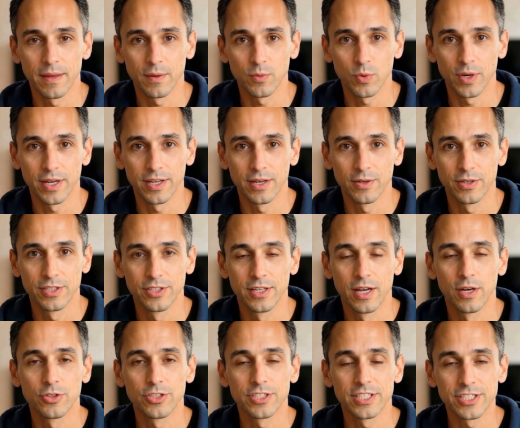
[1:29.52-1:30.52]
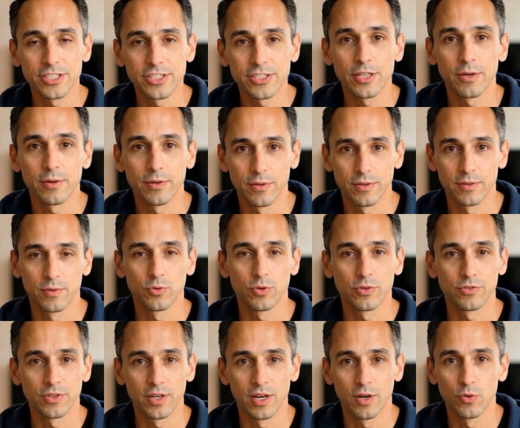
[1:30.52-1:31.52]
When there is no system,
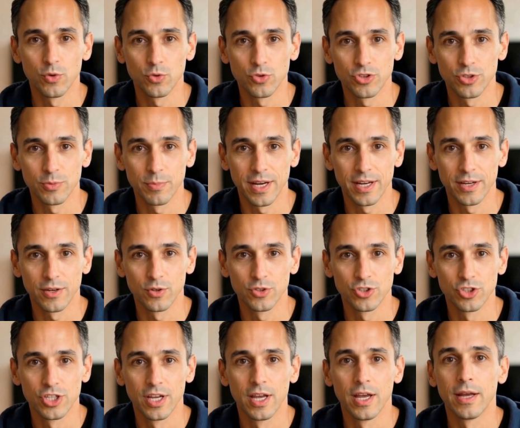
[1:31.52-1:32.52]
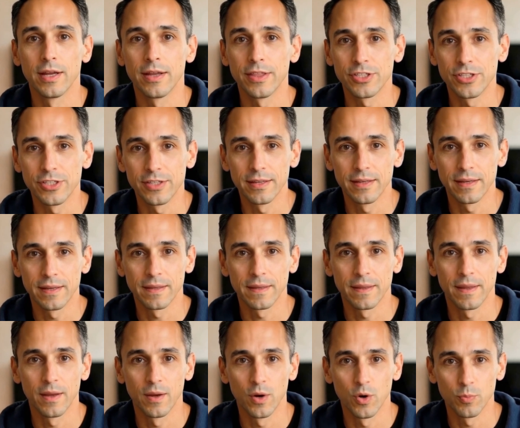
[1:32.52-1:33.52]
referrals depend on chance,
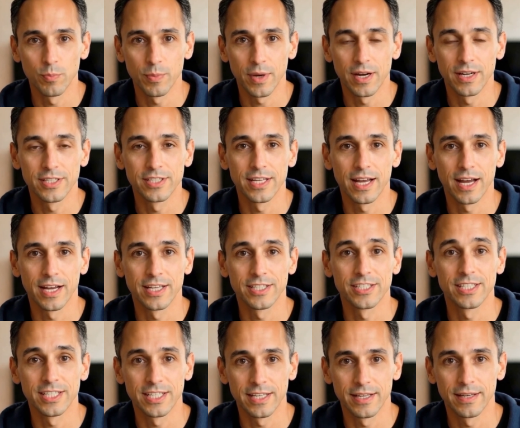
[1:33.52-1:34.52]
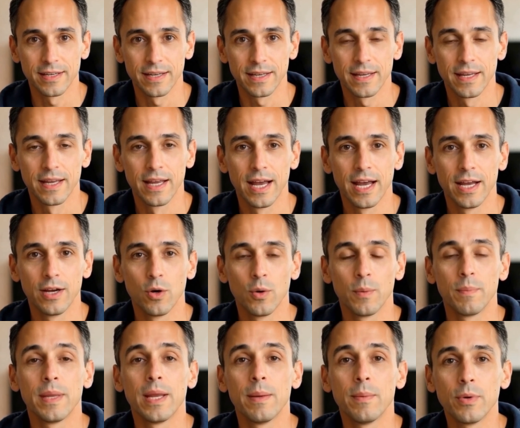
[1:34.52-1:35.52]
on personality, and on
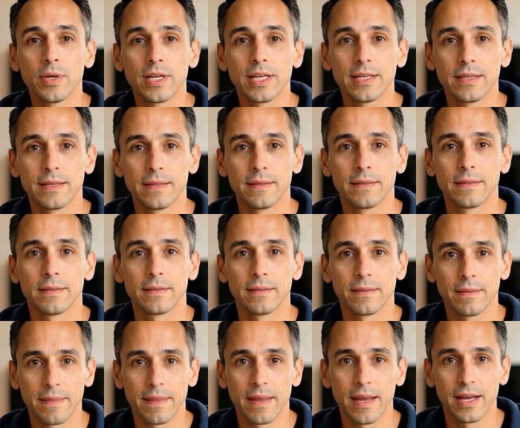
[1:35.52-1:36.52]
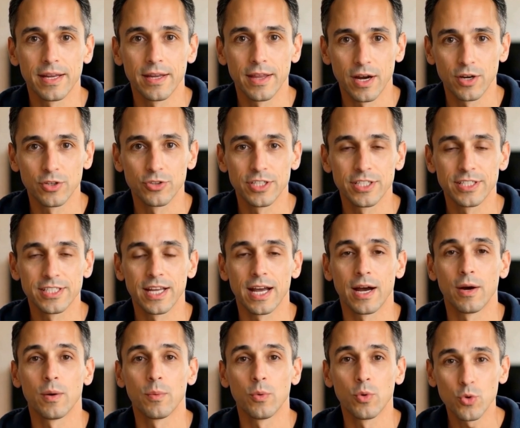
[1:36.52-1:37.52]
memory. And those are
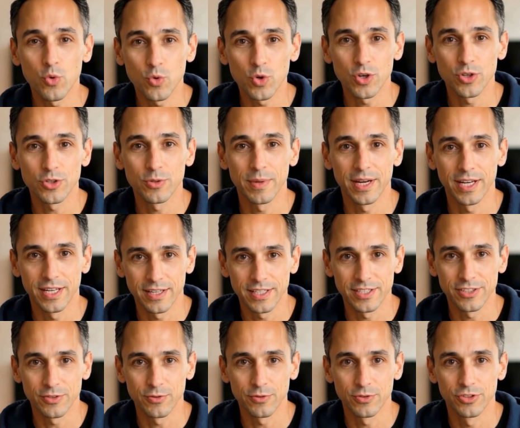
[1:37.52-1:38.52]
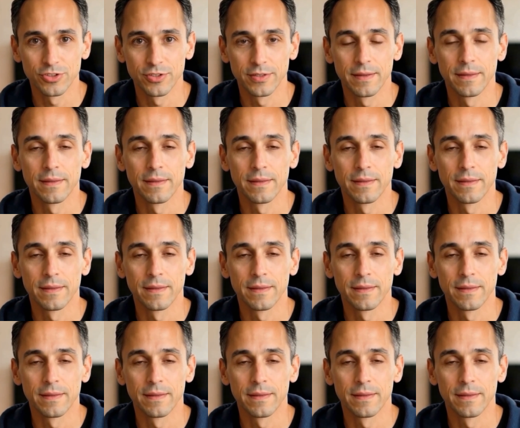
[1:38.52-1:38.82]
terrible growth mechanisms.